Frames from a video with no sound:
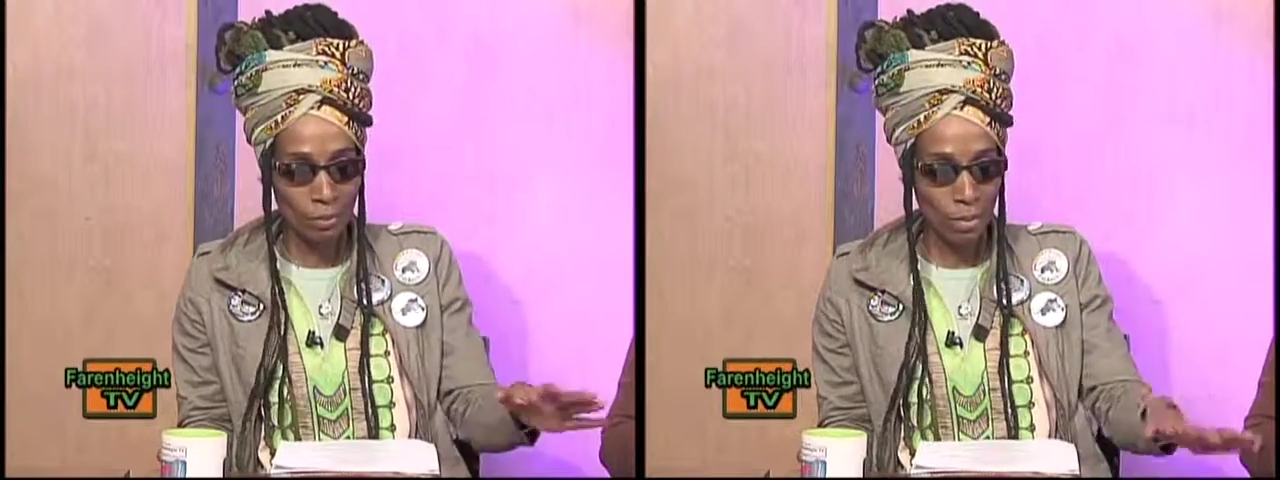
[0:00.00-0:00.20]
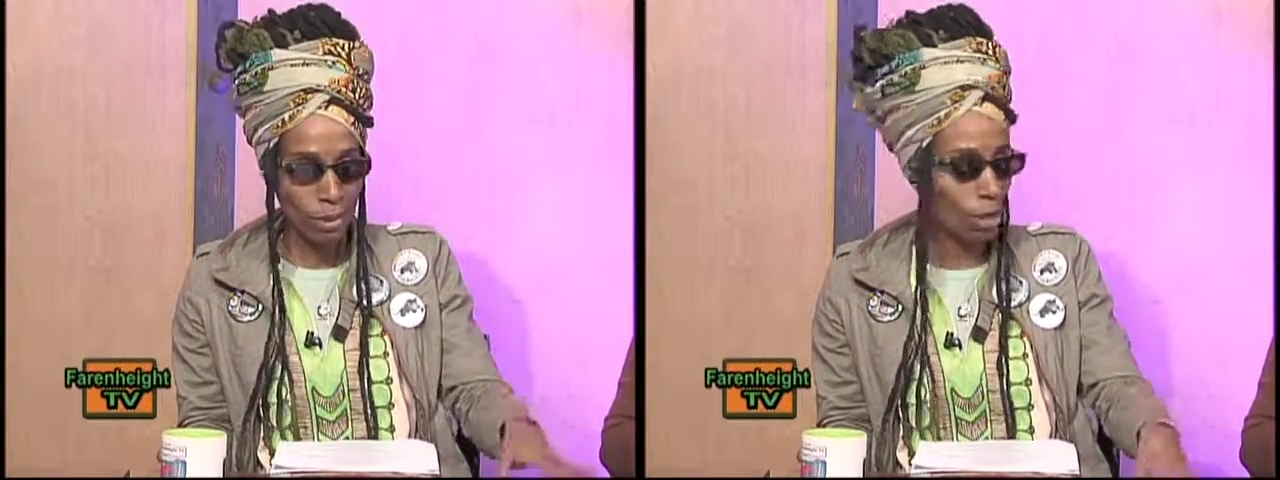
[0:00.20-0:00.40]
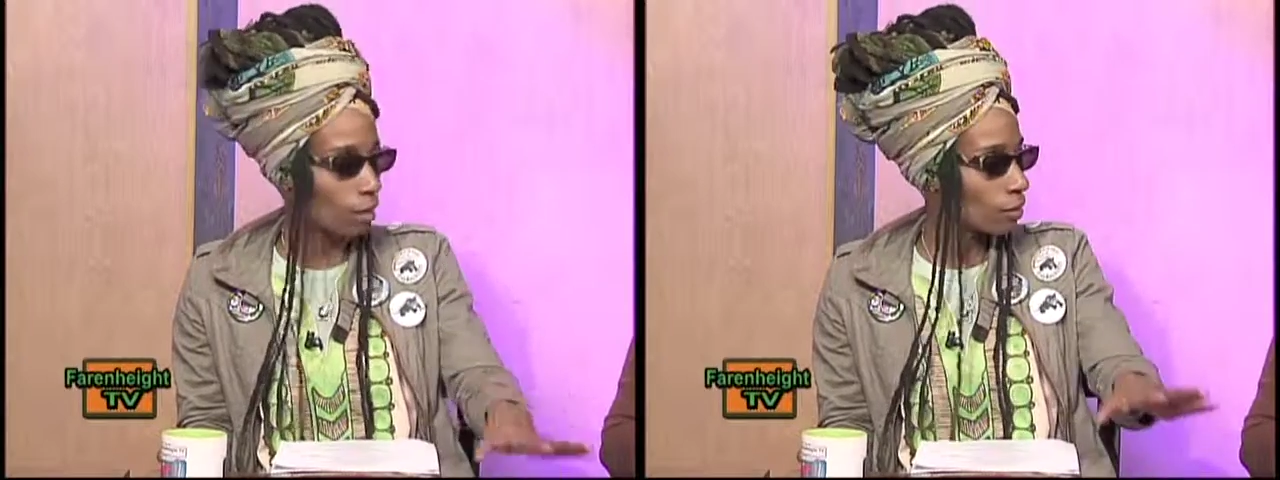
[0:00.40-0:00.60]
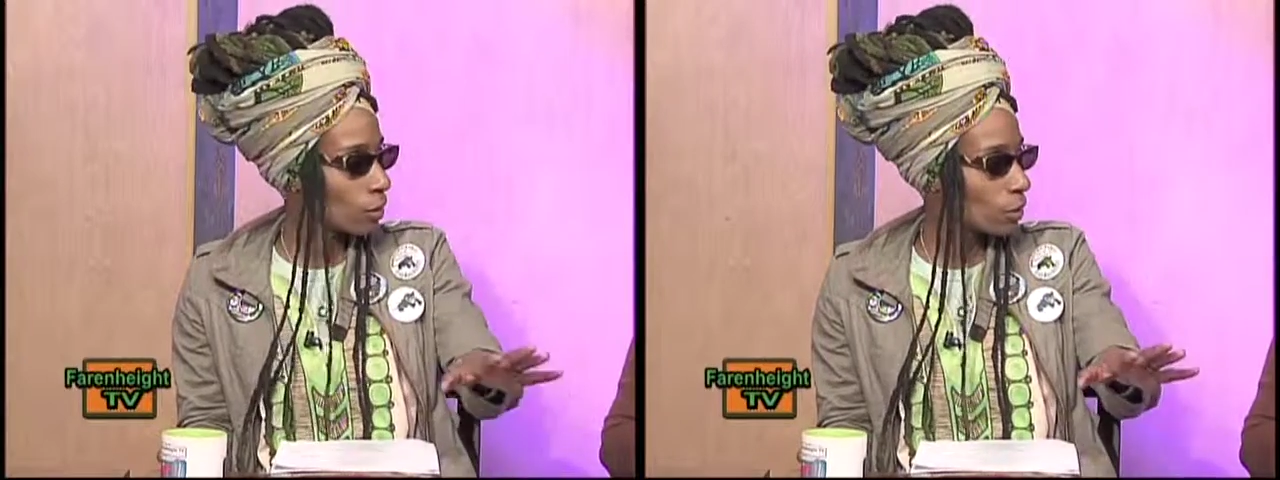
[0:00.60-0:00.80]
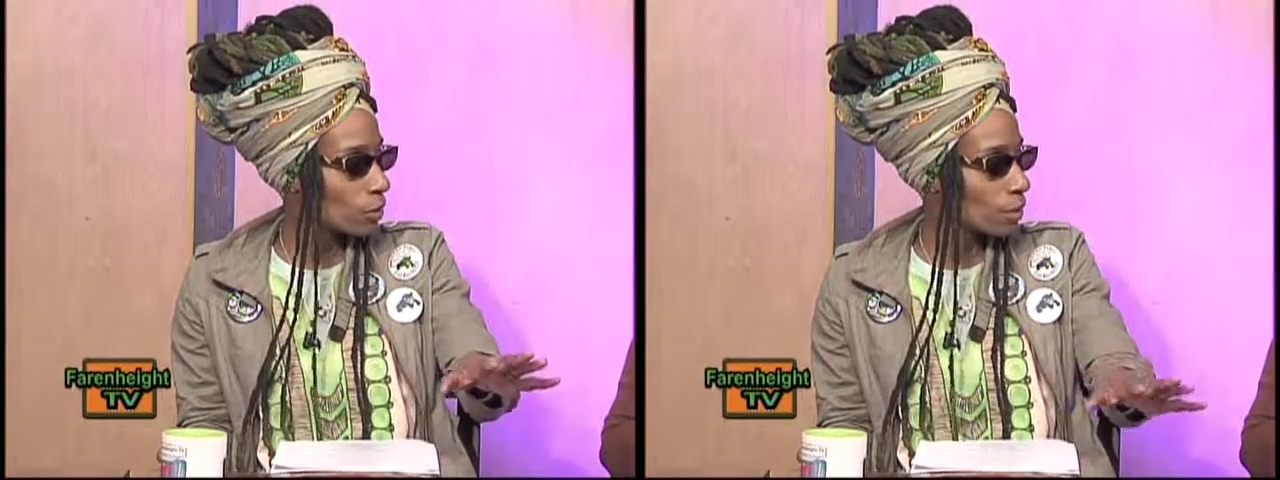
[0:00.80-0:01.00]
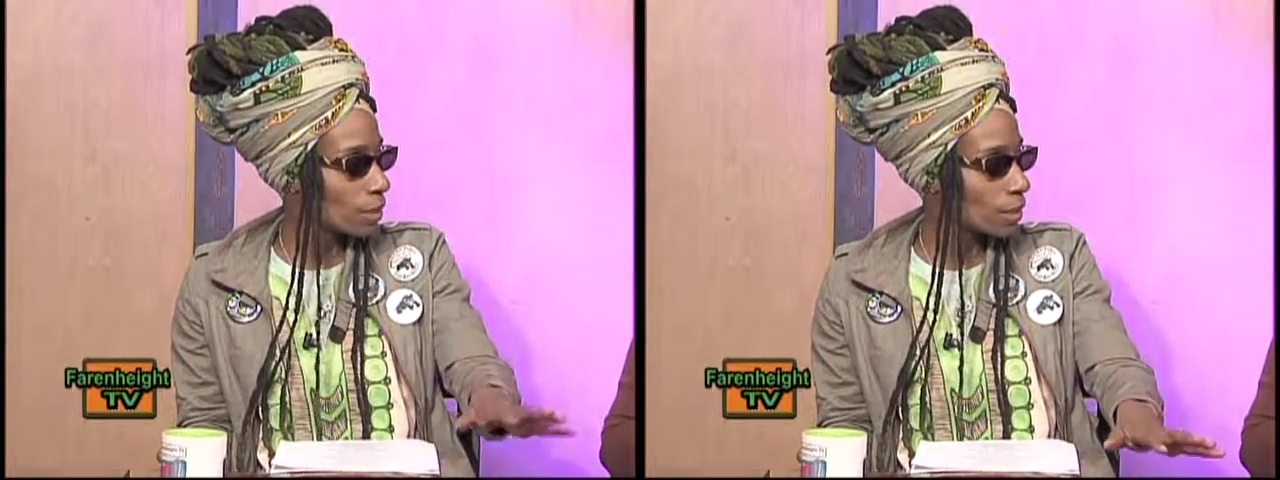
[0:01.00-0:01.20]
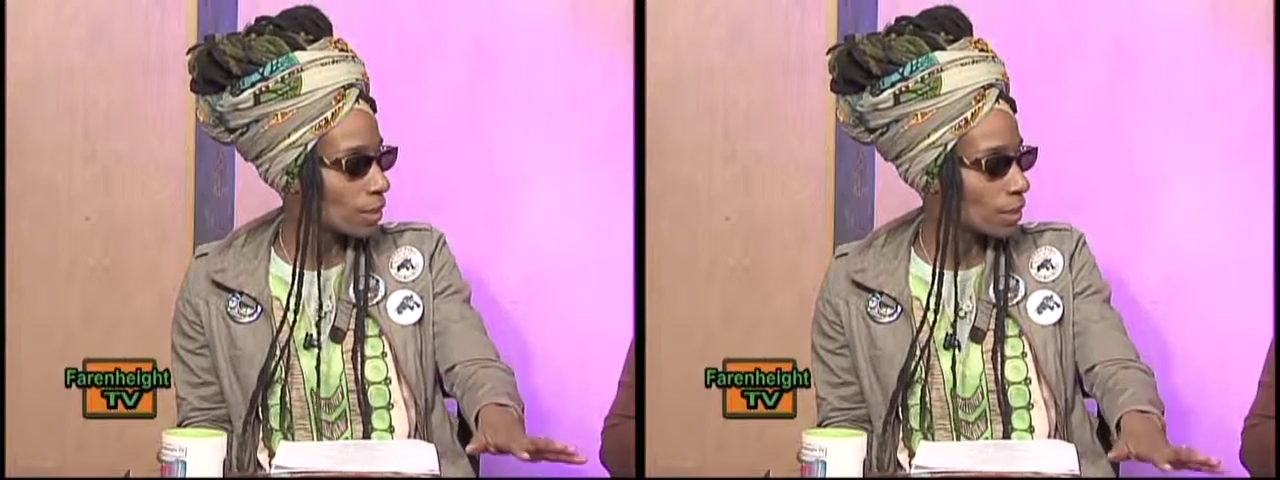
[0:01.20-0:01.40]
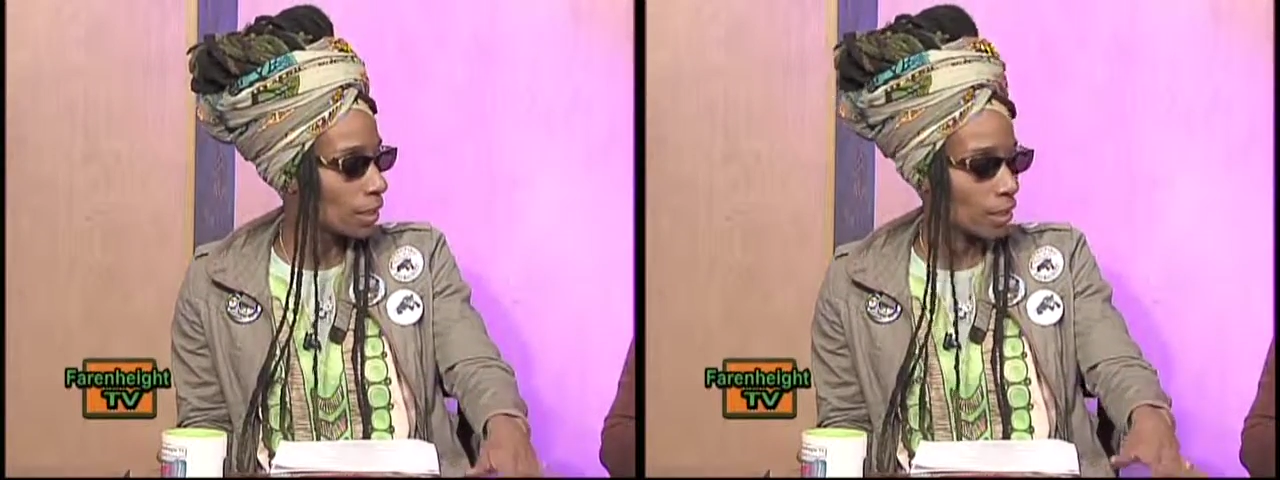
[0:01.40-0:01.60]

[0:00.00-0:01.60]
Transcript: with Charlie Rose and, mm -hmm.